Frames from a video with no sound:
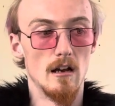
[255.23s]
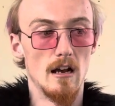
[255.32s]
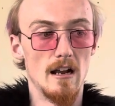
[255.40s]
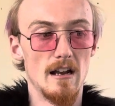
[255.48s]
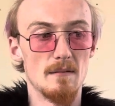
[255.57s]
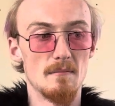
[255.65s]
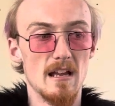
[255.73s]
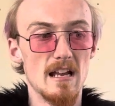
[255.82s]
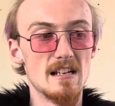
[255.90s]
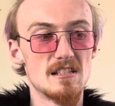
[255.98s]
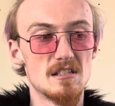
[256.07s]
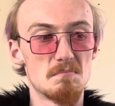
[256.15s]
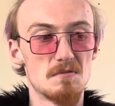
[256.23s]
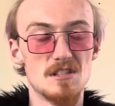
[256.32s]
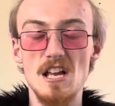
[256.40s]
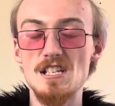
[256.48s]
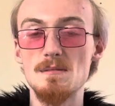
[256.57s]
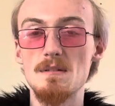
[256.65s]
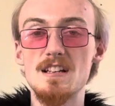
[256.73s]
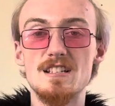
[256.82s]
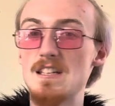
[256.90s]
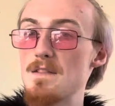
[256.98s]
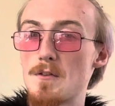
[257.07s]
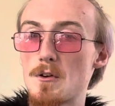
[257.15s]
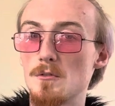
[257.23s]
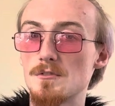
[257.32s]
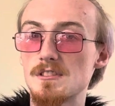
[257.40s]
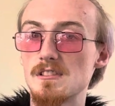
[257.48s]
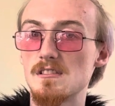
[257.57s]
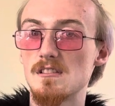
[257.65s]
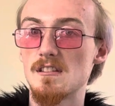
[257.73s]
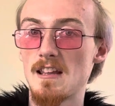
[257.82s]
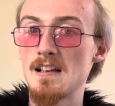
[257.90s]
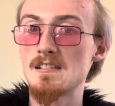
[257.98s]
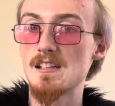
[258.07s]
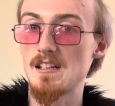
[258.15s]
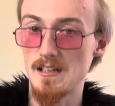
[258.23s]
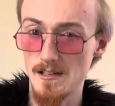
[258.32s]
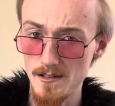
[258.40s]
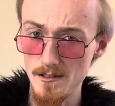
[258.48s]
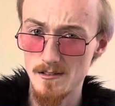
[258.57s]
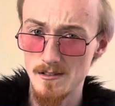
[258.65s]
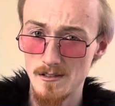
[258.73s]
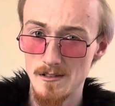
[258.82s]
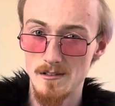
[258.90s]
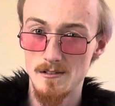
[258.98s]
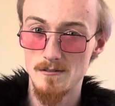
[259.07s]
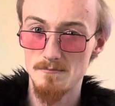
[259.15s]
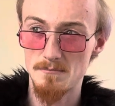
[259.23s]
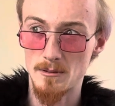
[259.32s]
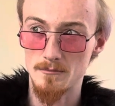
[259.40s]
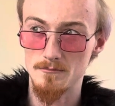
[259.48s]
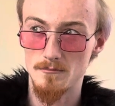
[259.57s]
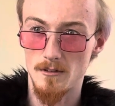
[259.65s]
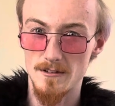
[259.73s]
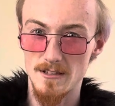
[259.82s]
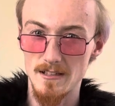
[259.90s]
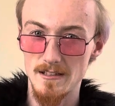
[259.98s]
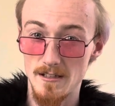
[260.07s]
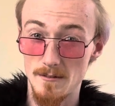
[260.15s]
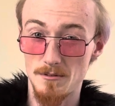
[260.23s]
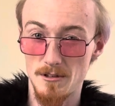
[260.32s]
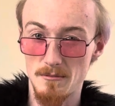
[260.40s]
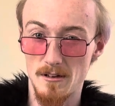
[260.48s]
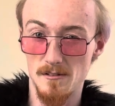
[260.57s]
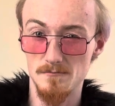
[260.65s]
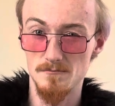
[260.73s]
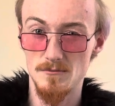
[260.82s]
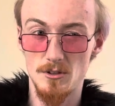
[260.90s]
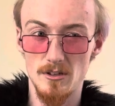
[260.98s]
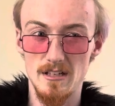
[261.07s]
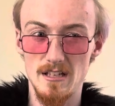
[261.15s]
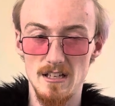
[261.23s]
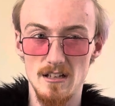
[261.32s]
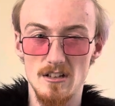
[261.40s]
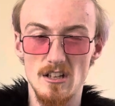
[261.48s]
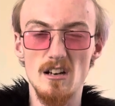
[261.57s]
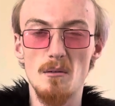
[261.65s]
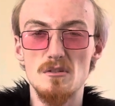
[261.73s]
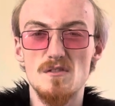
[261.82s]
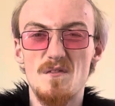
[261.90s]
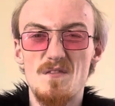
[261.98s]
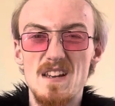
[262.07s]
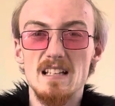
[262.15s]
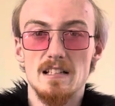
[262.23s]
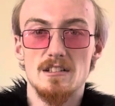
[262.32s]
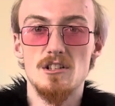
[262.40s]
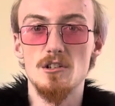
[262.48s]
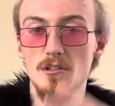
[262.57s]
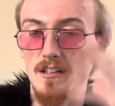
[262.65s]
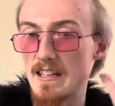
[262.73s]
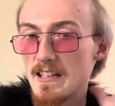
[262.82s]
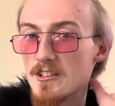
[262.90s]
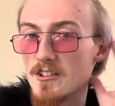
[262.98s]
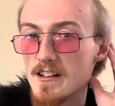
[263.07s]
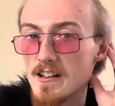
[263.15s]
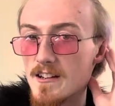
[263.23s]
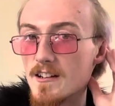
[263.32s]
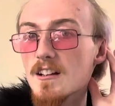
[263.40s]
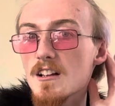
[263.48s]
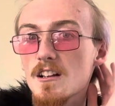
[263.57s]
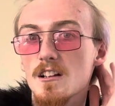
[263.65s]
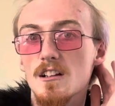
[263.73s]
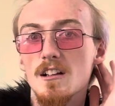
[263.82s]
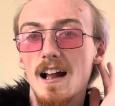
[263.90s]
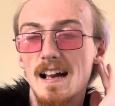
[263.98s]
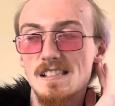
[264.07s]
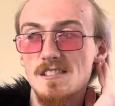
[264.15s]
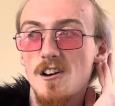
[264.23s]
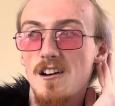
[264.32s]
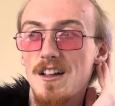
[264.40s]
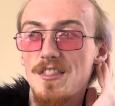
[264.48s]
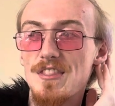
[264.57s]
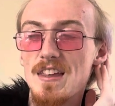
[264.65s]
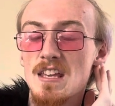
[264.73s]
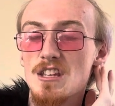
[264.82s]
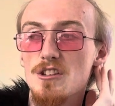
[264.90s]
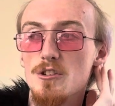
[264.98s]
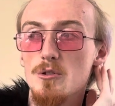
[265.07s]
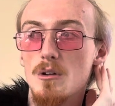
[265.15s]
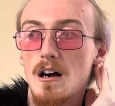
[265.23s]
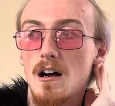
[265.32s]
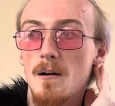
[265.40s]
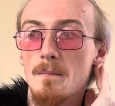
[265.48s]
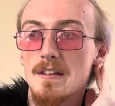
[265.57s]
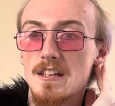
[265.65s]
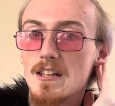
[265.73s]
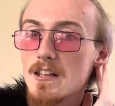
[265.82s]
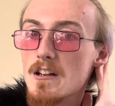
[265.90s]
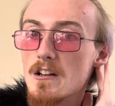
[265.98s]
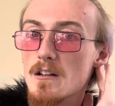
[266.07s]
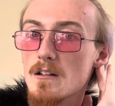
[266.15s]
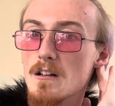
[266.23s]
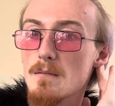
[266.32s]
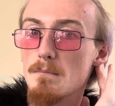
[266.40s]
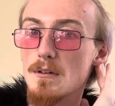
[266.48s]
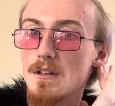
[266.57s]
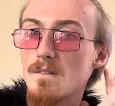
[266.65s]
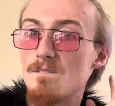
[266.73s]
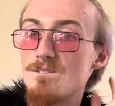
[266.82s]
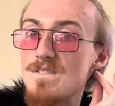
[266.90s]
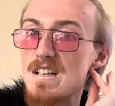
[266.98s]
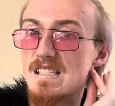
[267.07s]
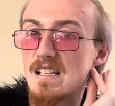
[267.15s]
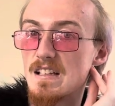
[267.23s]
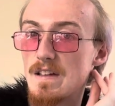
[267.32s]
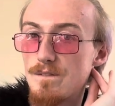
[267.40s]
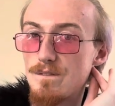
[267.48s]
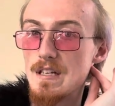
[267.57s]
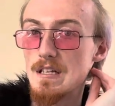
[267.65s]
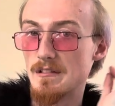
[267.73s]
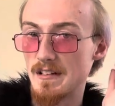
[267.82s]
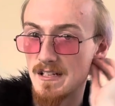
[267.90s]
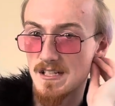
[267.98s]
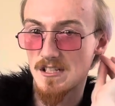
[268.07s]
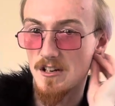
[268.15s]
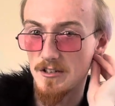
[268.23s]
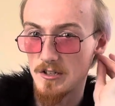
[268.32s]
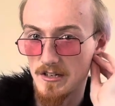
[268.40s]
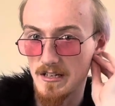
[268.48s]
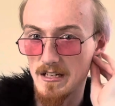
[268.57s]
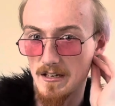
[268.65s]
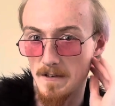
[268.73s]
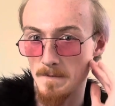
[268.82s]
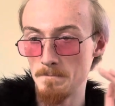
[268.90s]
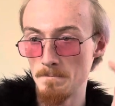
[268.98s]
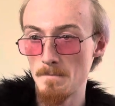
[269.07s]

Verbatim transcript: And it's said to be a difficult thing to hear, but I think I hear it pretty well. You can hear, you can almost feel it too, like in your ear. It's not a thing you um, hear but you physically feel inside your ear,